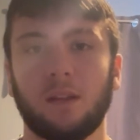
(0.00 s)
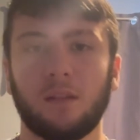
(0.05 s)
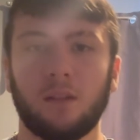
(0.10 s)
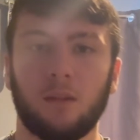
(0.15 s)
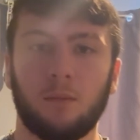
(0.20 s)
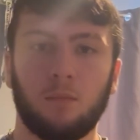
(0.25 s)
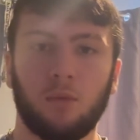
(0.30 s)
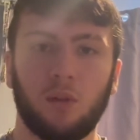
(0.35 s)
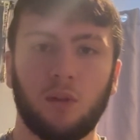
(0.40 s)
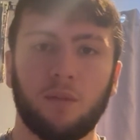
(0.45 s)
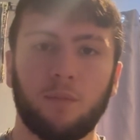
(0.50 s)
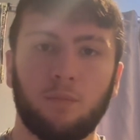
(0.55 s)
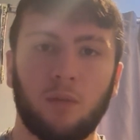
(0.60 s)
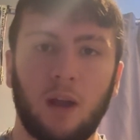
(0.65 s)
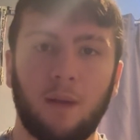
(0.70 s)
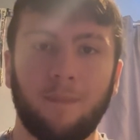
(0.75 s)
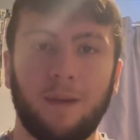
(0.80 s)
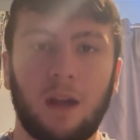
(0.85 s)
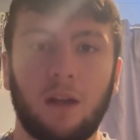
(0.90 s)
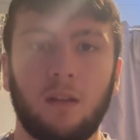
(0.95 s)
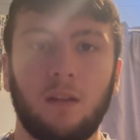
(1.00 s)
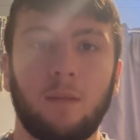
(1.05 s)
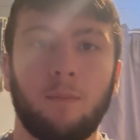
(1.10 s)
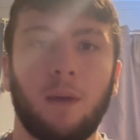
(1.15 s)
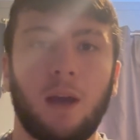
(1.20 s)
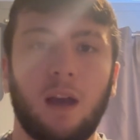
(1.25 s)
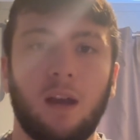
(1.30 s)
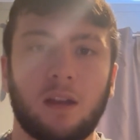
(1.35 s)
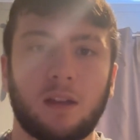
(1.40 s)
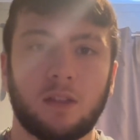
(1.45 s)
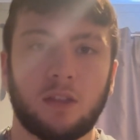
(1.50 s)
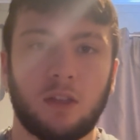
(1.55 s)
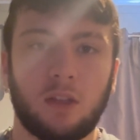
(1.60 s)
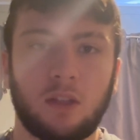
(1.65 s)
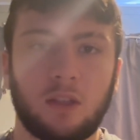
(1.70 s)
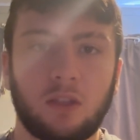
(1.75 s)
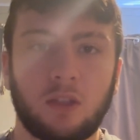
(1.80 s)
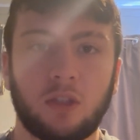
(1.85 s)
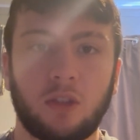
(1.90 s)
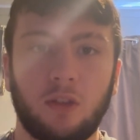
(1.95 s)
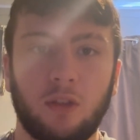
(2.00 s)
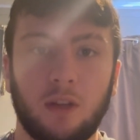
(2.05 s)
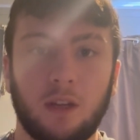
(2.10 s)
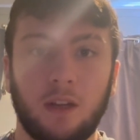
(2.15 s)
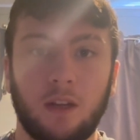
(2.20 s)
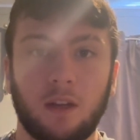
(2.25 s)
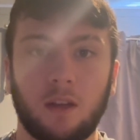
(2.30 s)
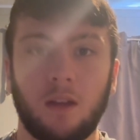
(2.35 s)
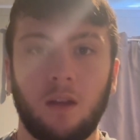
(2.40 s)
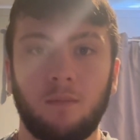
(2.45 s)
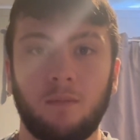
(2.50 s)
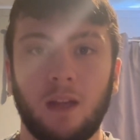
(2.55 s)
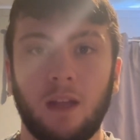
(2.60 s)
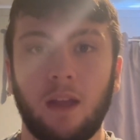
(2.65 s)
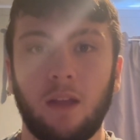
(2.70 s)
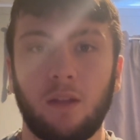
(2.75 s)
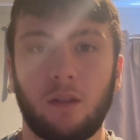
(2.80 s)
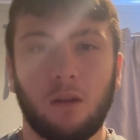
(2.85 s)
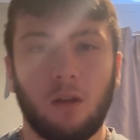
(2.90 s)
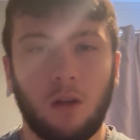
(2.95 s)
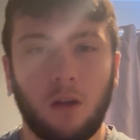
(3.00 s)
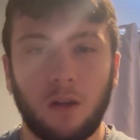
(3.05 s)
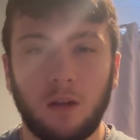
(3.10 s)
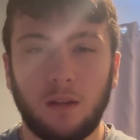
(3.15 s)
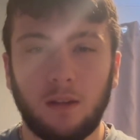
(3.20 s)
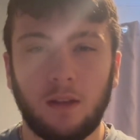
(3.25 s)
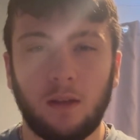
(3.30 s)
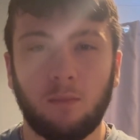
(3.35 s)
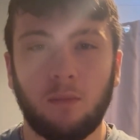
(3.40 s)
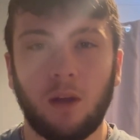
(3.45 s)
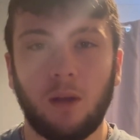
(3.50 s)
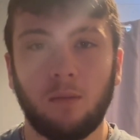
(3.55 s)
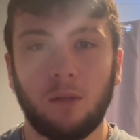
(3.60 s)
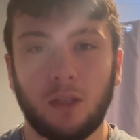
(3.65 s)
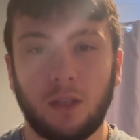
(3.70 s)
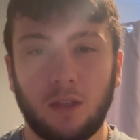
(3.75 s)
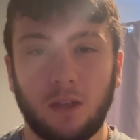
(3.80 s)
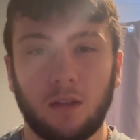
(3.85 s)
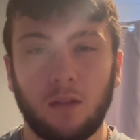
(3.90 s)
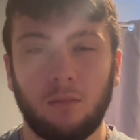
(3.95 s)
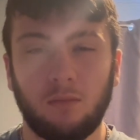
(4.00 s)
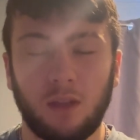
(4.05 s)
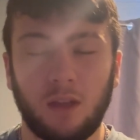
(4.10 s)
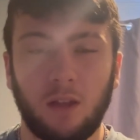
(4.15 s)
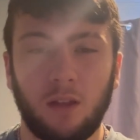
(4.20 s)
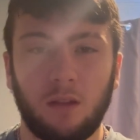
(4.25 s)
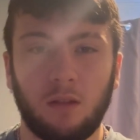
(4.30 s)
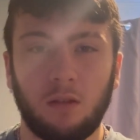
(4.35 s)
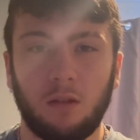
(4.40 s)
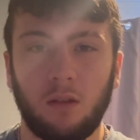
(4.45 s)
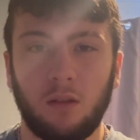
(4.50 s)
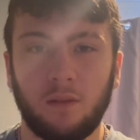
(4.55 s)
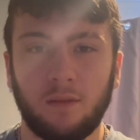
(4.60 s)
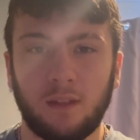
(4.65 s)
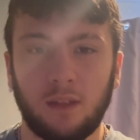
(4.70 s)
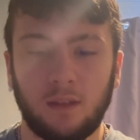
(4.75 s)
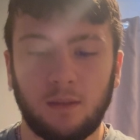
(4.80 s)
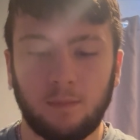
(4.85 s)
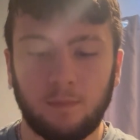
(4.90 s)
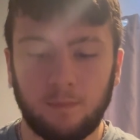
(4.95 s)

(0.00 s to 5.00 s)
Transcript: They're both primarily boxers, so they're going to come together hard, and they're probably going to come together often.